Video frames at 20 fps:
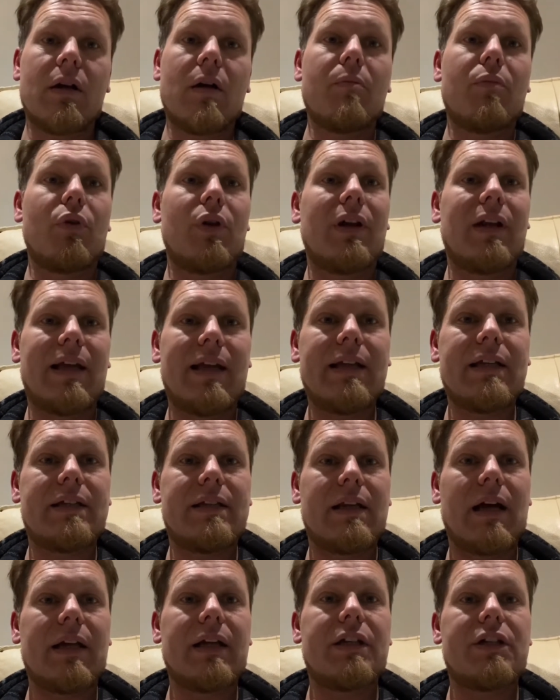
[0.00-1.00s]
but it is
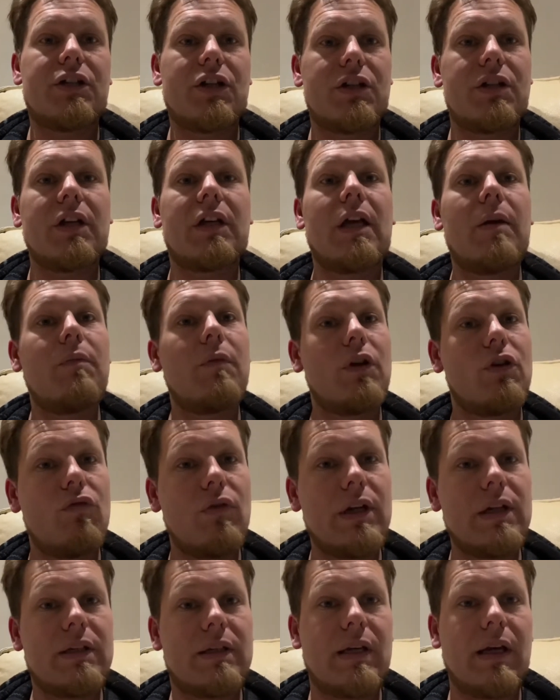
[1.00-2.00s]
nice just to keep the
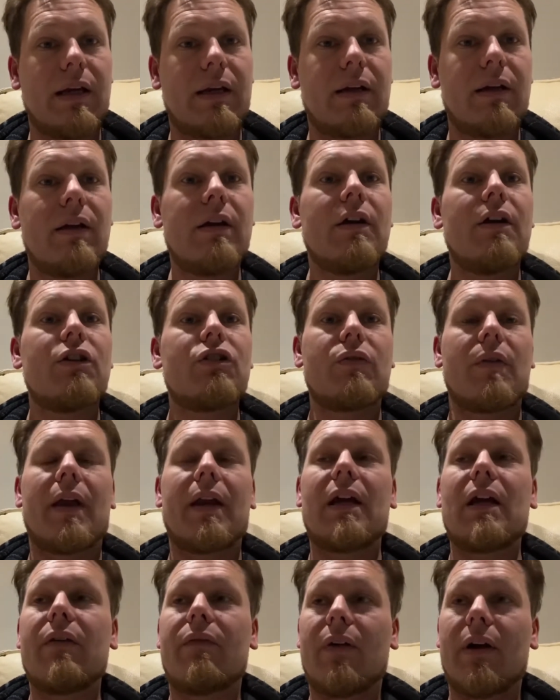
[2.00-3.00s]
green tick, so
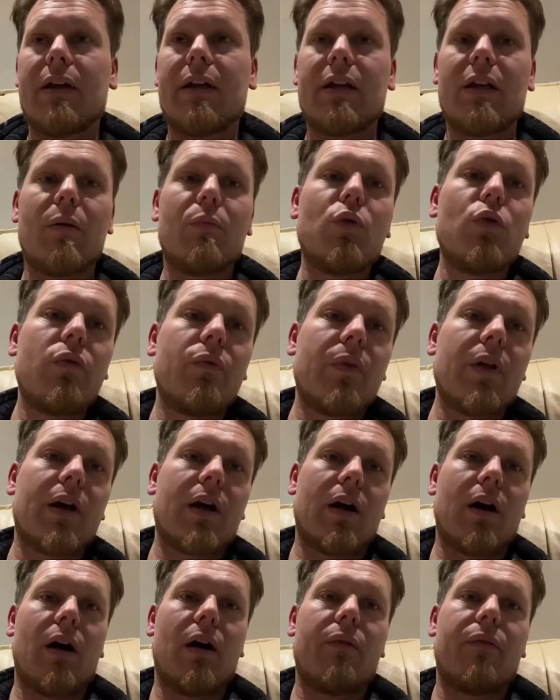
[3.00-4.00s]
that if I need to move the
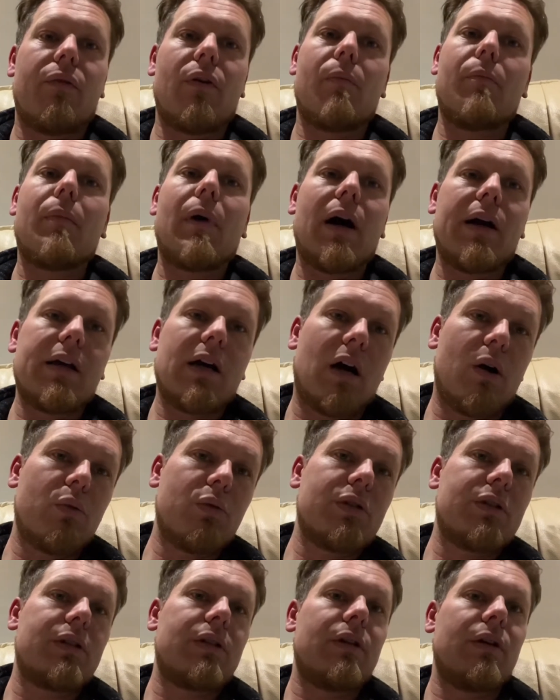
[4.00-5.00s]
car from my
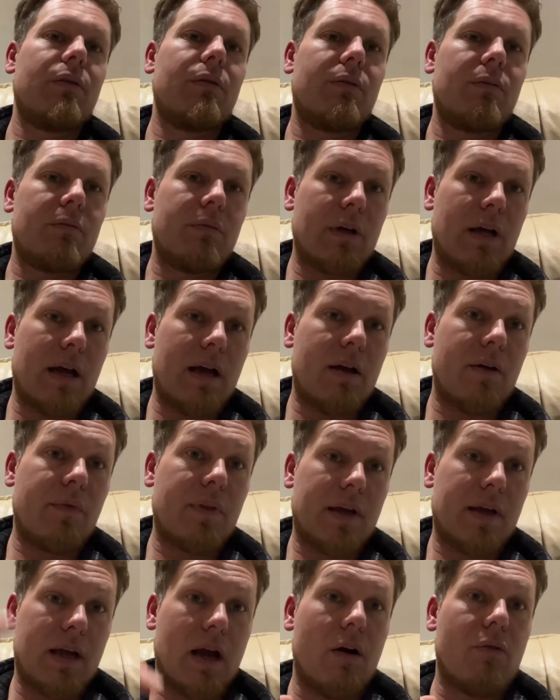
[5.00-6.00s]
house to
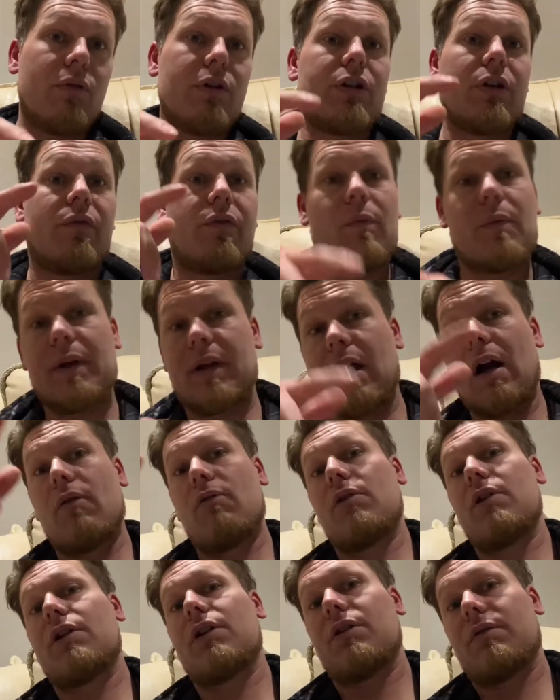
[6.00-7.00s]
the garage, or from the
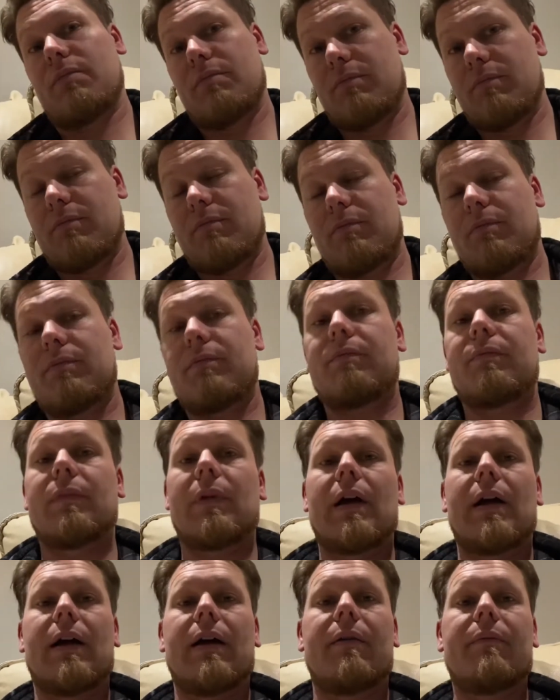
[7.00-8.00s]
garage
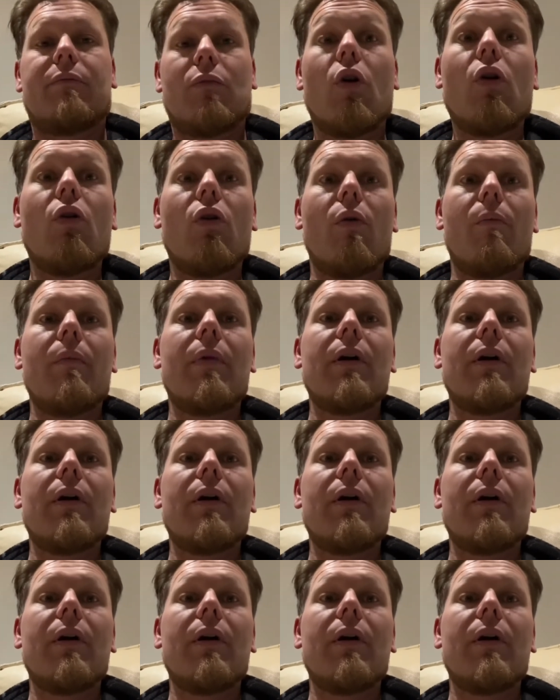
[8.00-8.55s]
home,